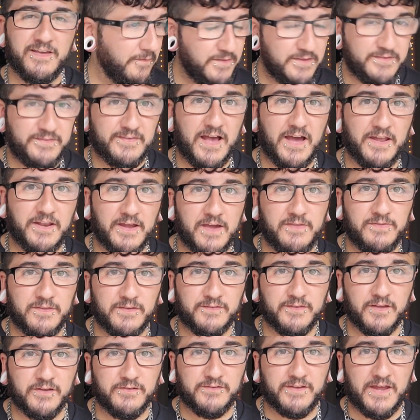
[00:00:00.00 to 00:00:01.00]
On the Saturday and the
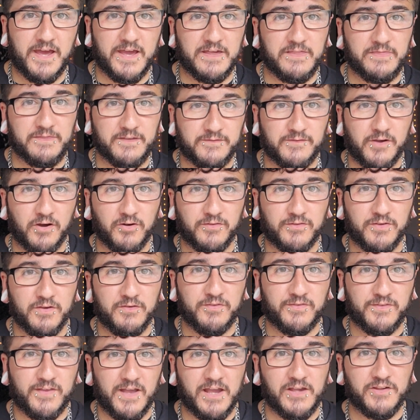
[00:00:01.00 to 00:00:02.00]
Sunday, the
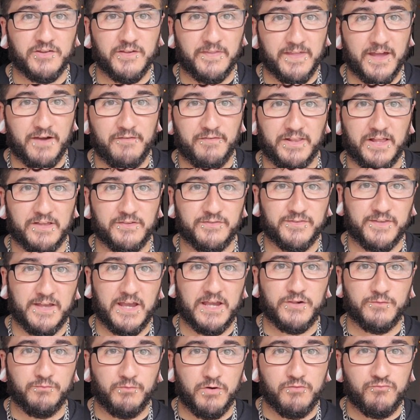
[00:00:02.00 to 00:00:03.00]
Dogtooth stage and the Avalanche
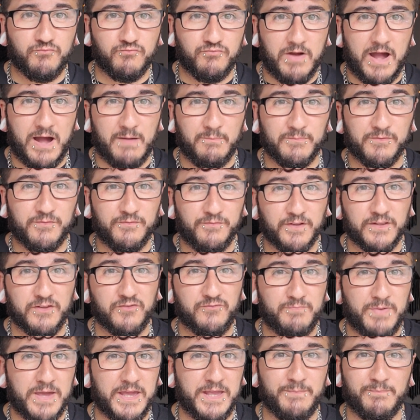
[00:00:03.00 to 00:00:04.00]
stage were rammed full
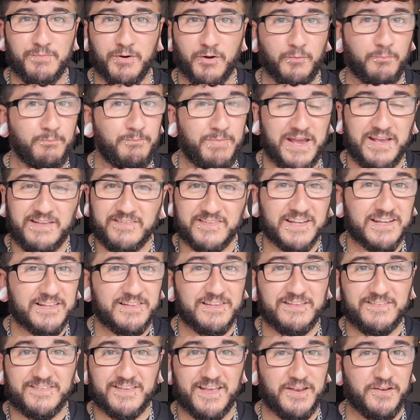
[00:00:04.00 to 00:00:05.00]
of people,
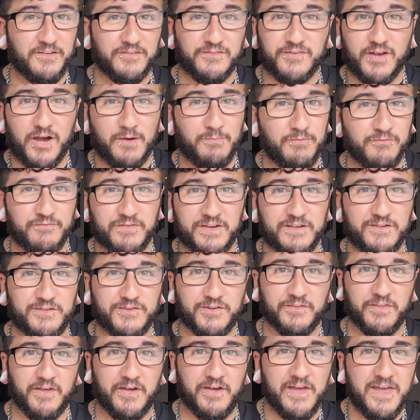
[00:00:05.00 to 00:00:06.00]
basically sitting on top of each
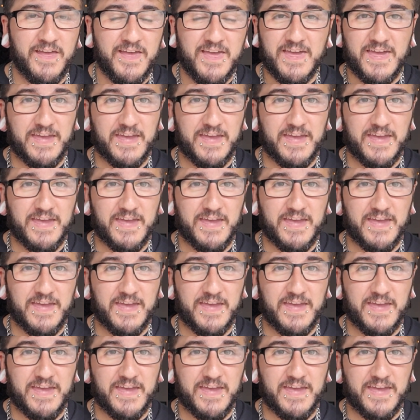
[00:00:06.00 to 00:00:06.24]
other.